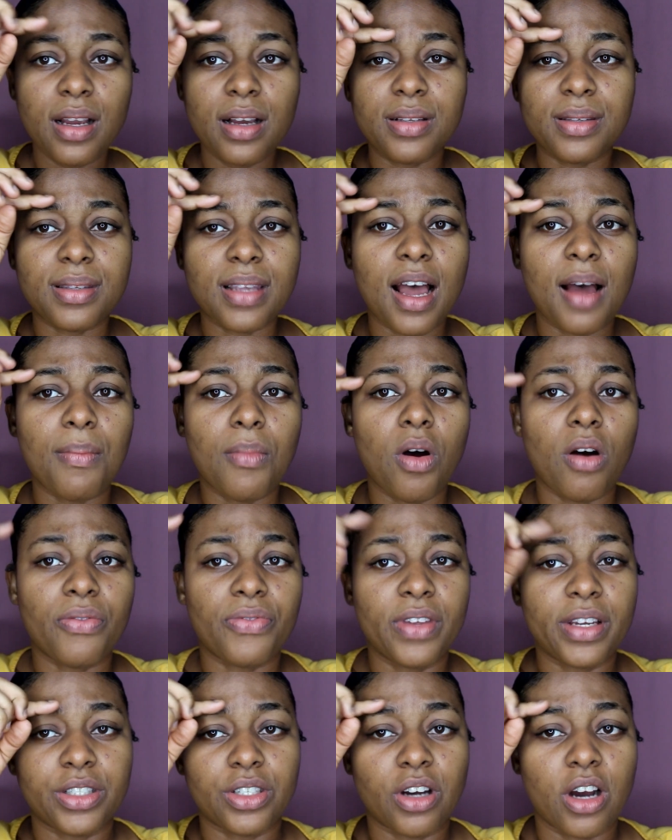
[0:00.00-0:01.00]
some of
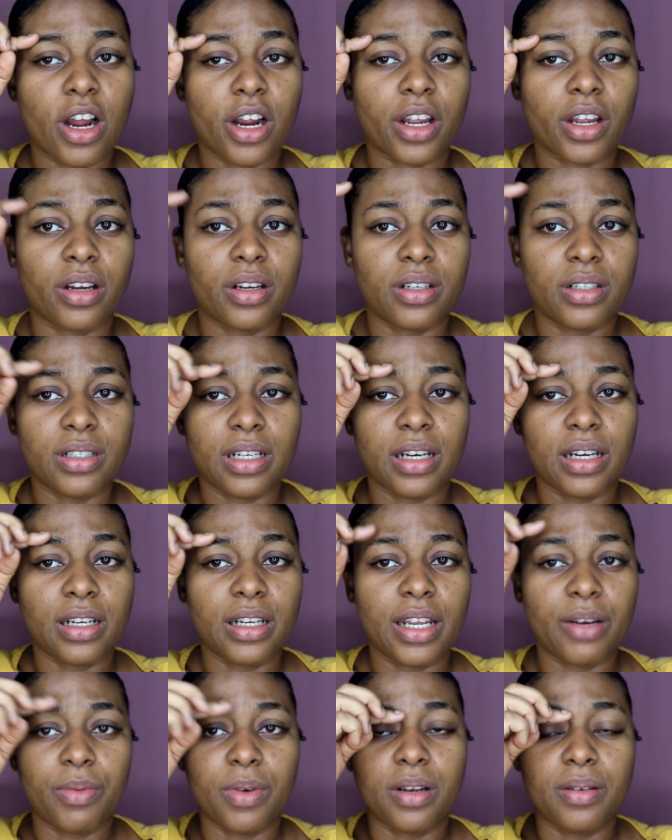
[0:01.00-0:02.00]
the dark,
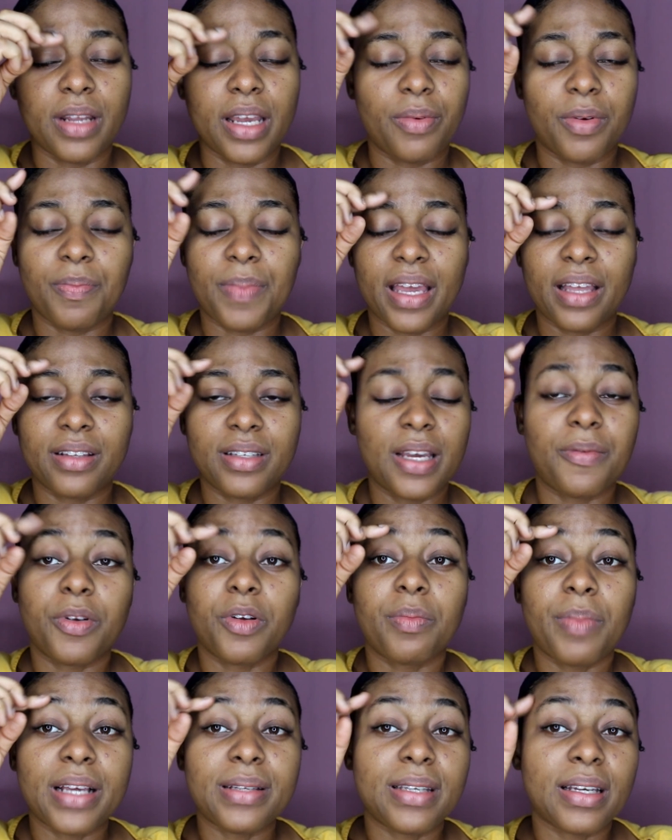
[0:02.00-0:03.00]
it
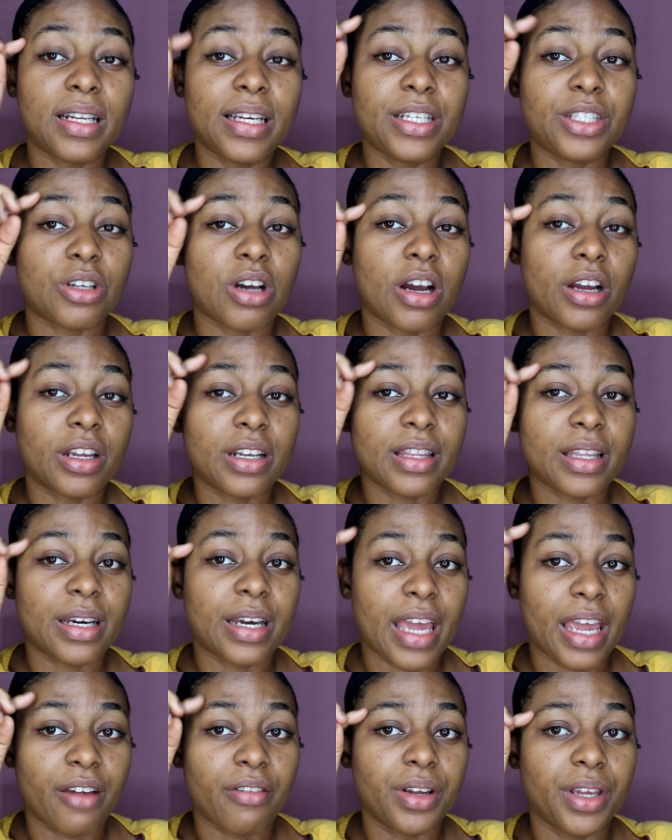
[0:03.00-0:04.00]
will basically darken
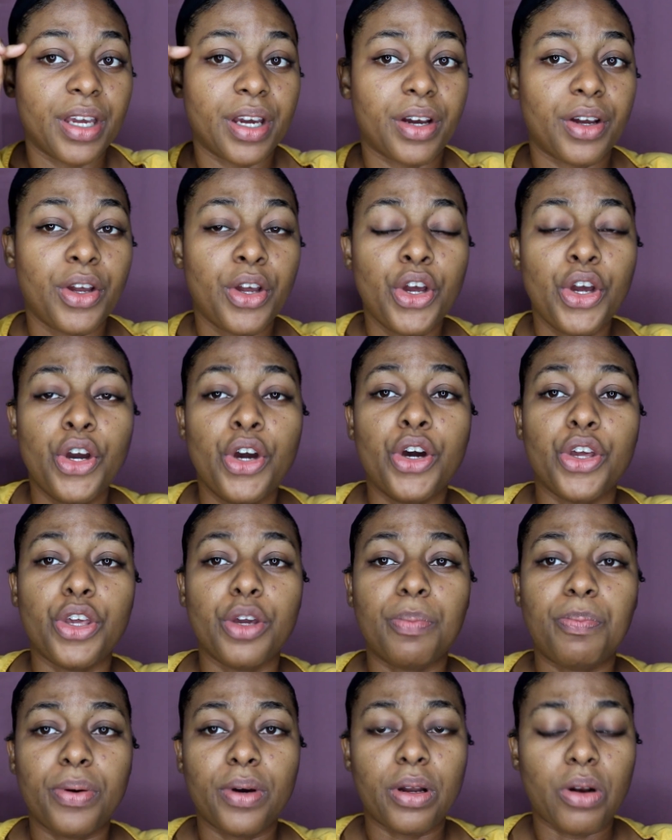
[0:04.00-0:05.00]
the area
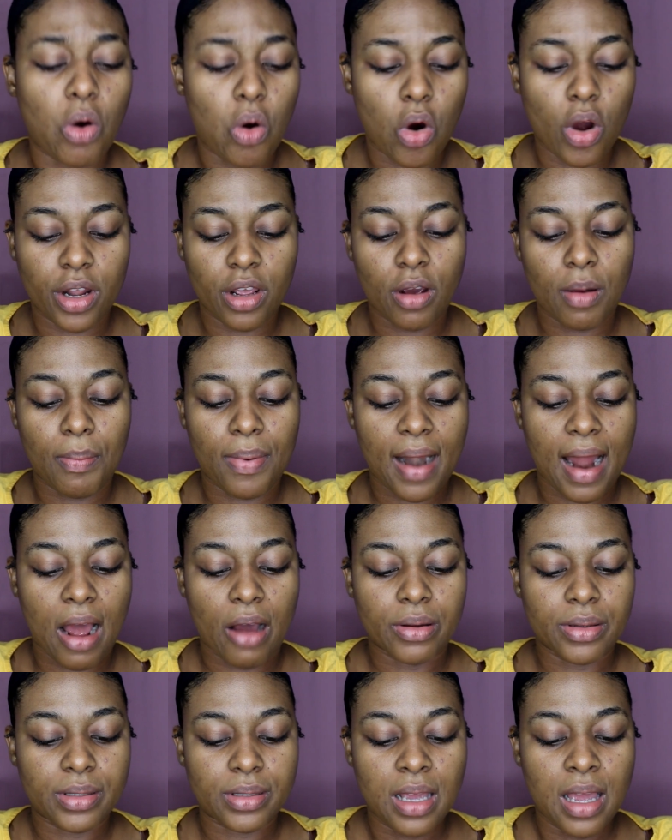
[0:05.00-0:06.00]
you put on your
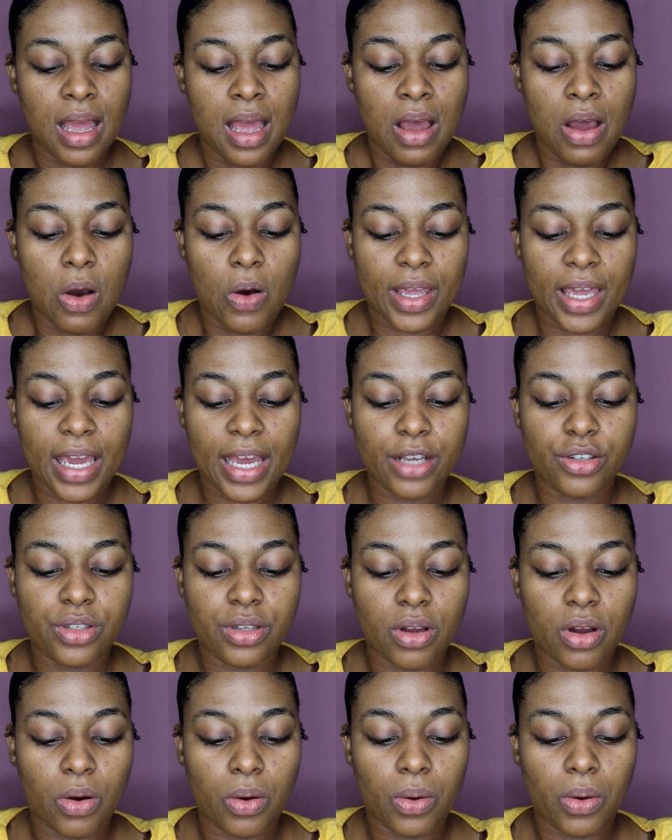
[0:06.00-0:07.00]
brows. Okay,
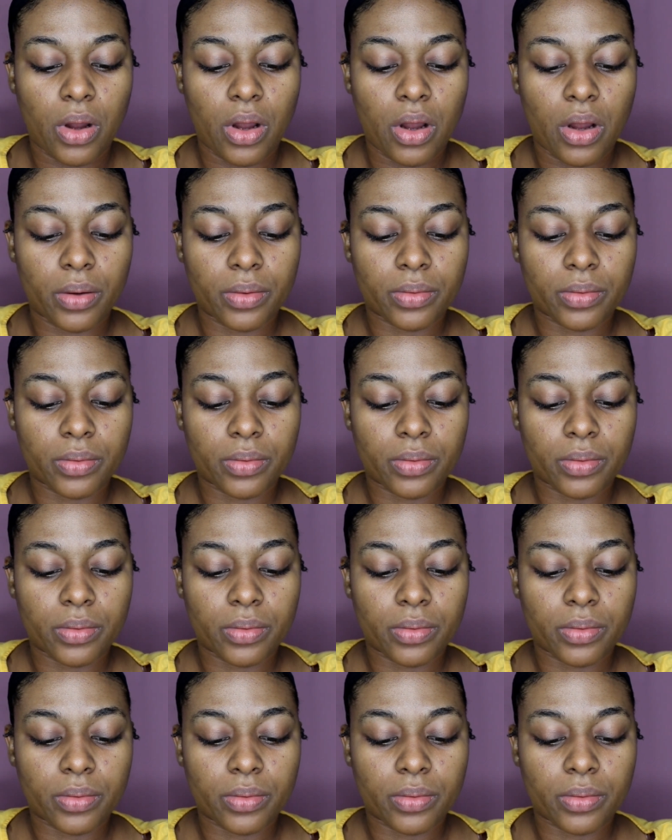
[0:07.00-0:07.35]
so